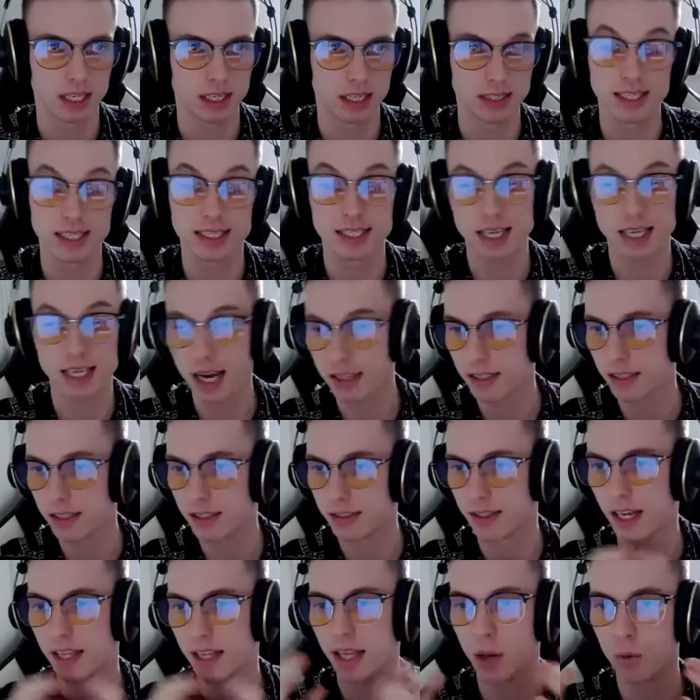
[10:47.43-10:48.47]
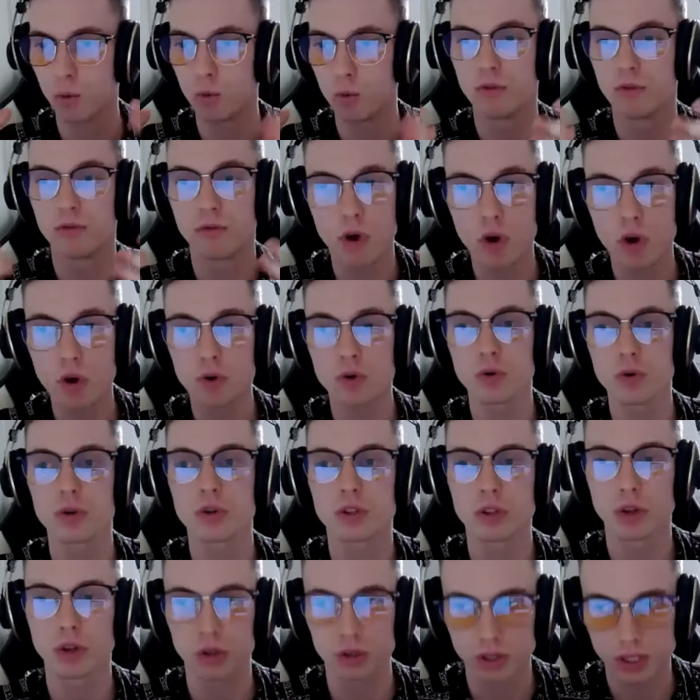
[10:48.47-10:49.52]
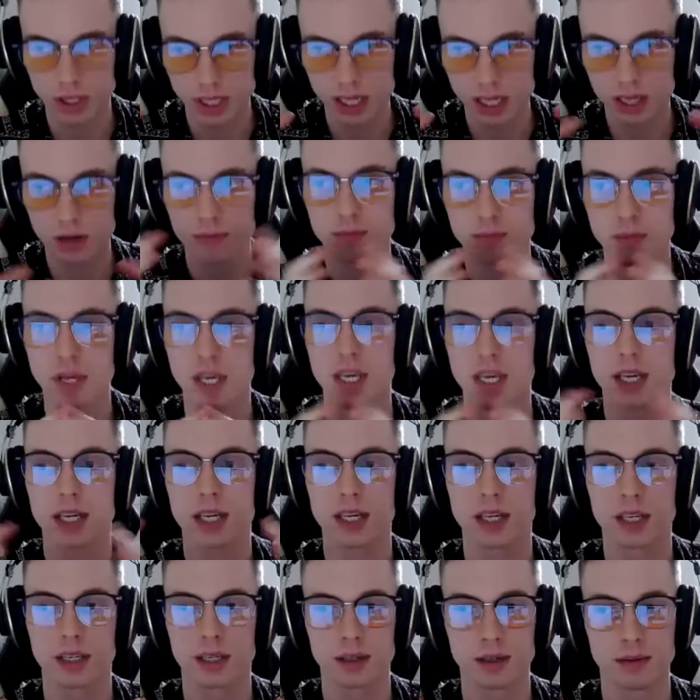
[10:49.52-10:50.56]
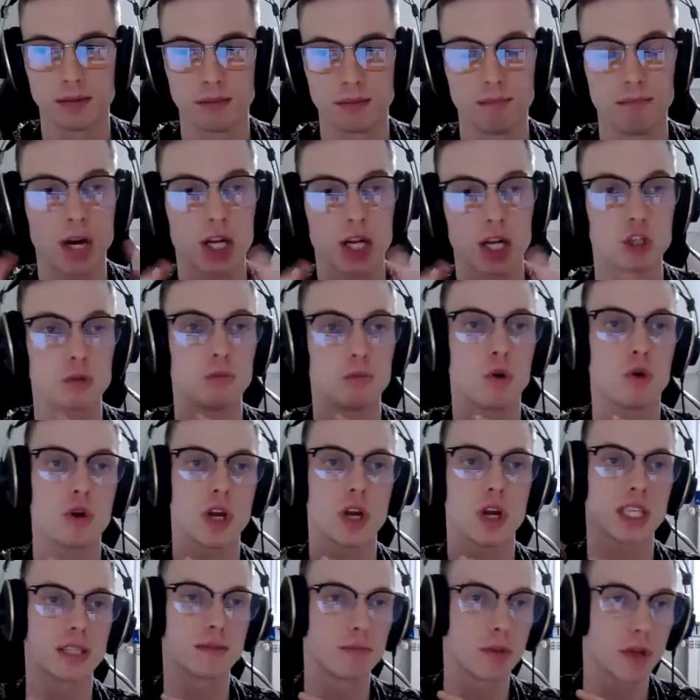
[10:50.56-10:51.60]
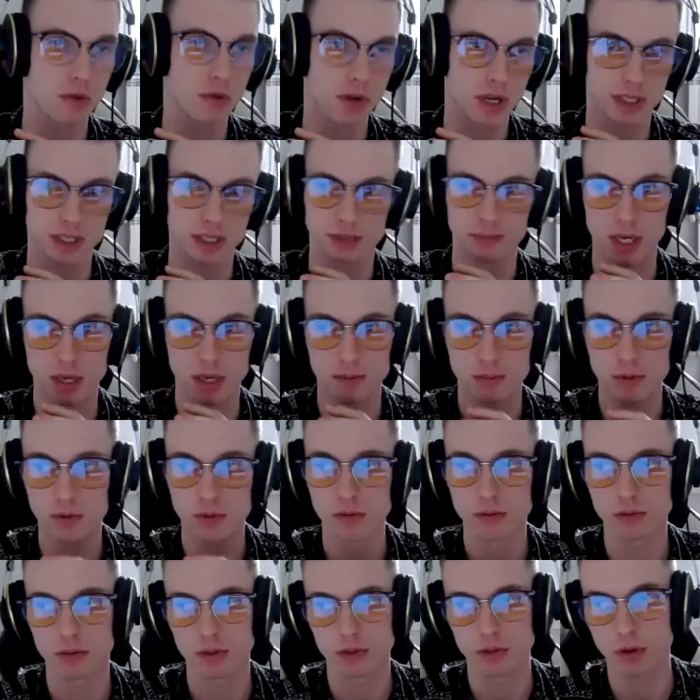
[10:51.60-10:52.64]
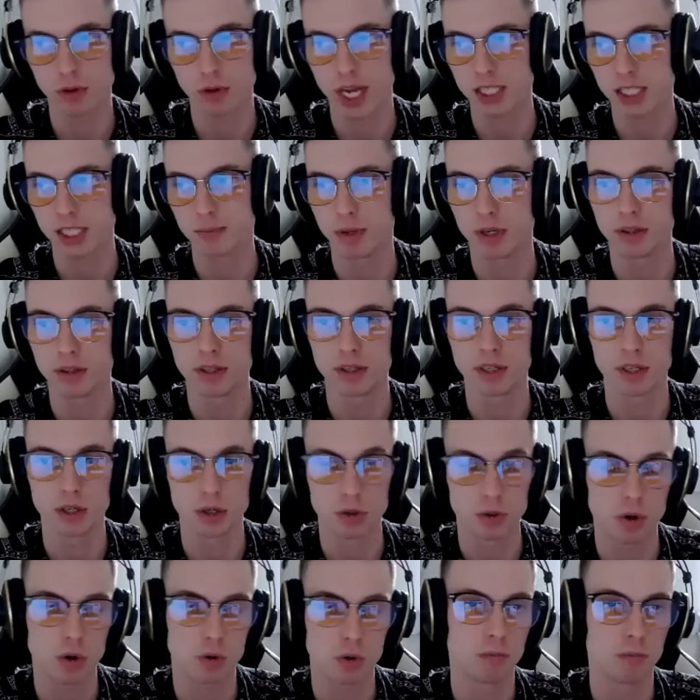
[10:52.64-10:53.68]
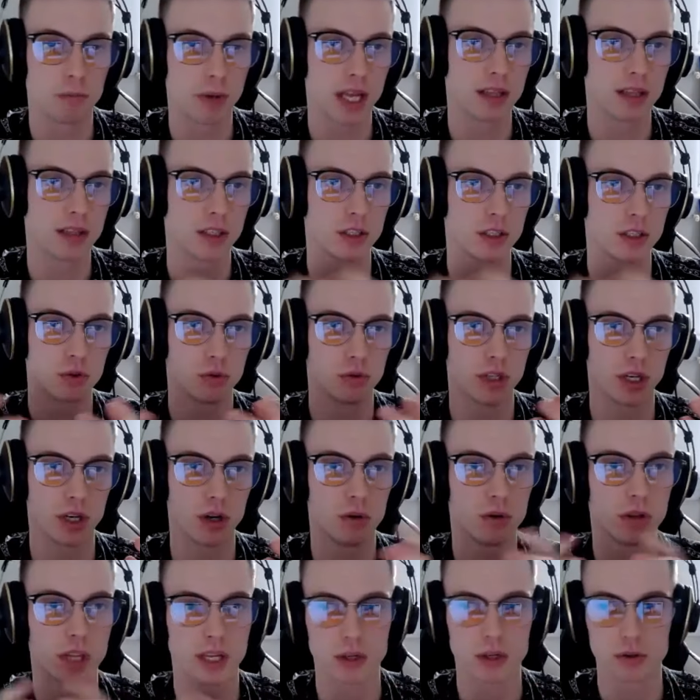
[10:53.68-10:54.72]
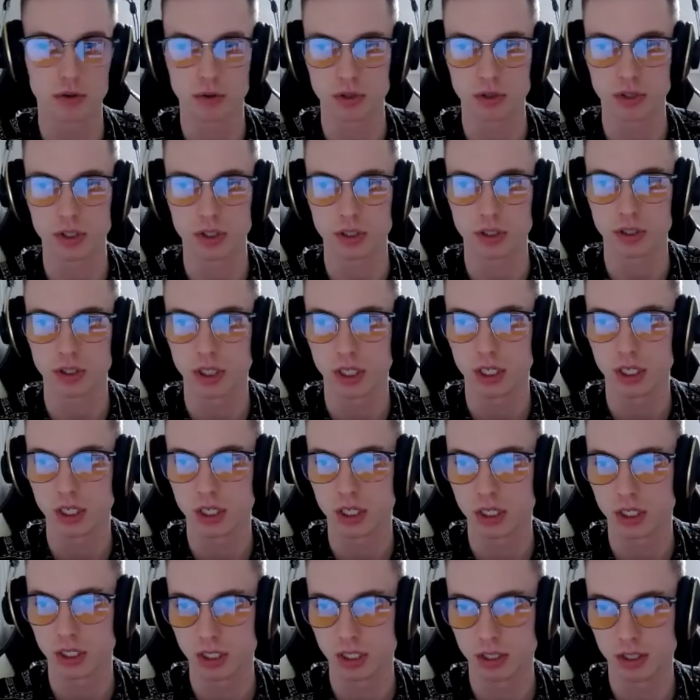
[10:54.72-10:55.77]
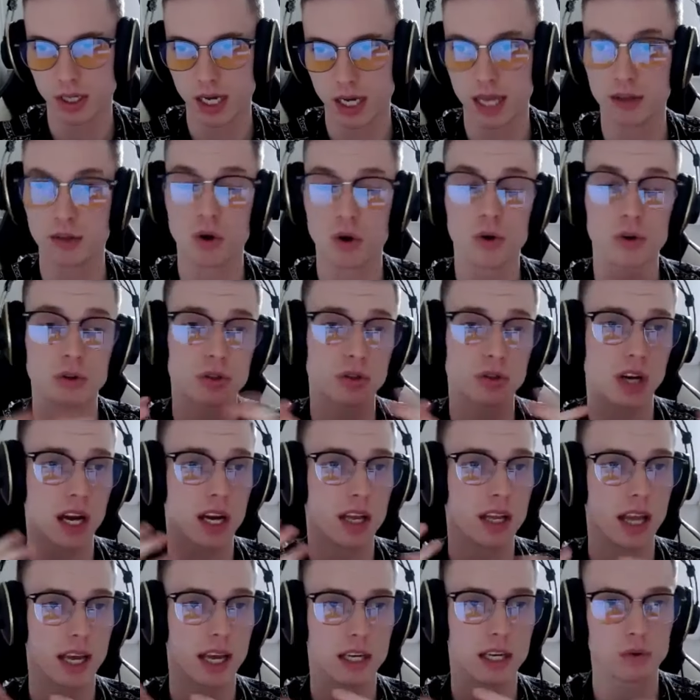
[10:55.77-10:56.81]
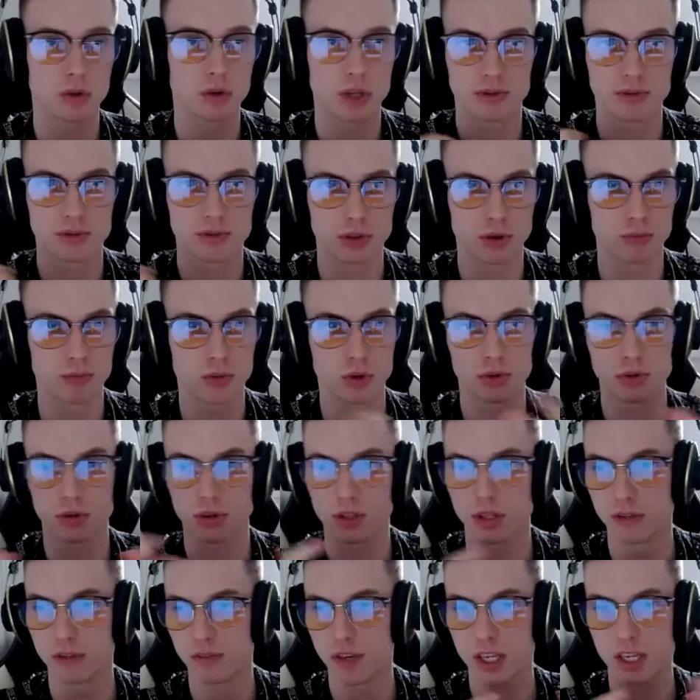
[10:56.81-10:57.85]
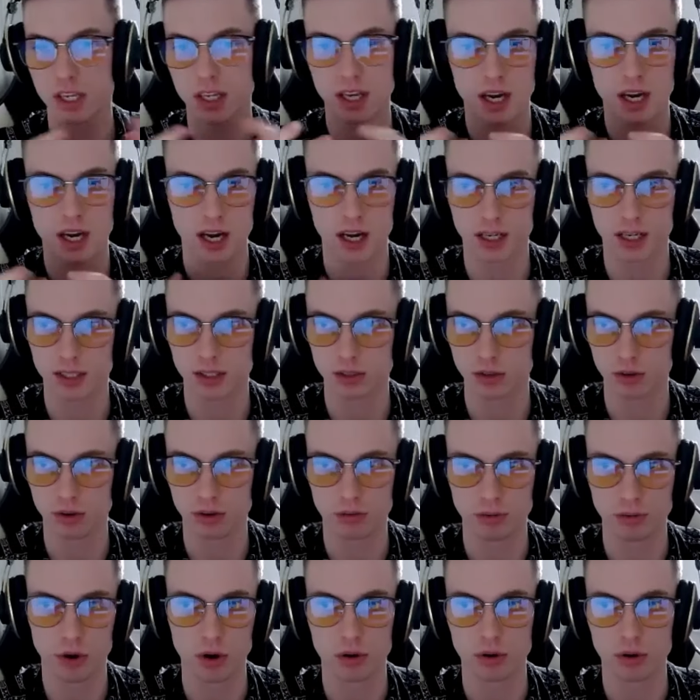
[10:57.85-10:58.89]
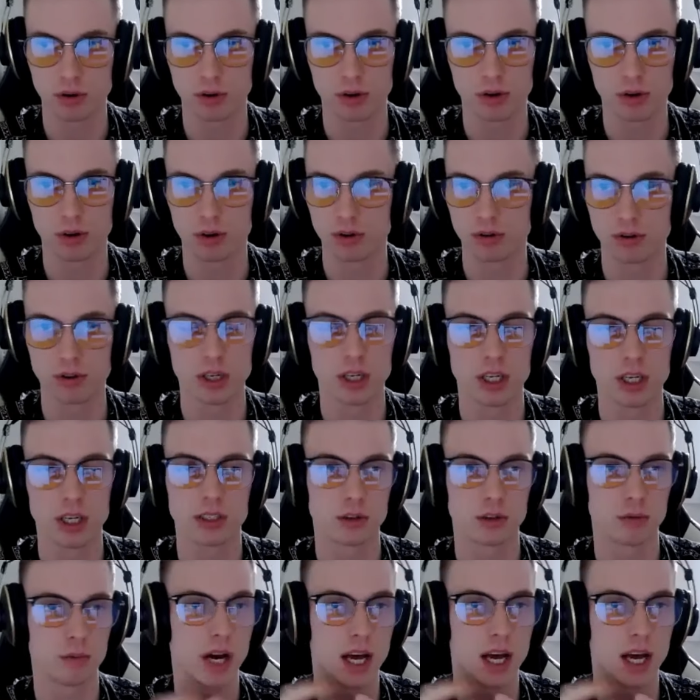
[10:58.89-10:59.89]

decided that I will focus on helping much more experienced people to expand their growth mainly through the online courses. And also I like to give some productivity hacks or some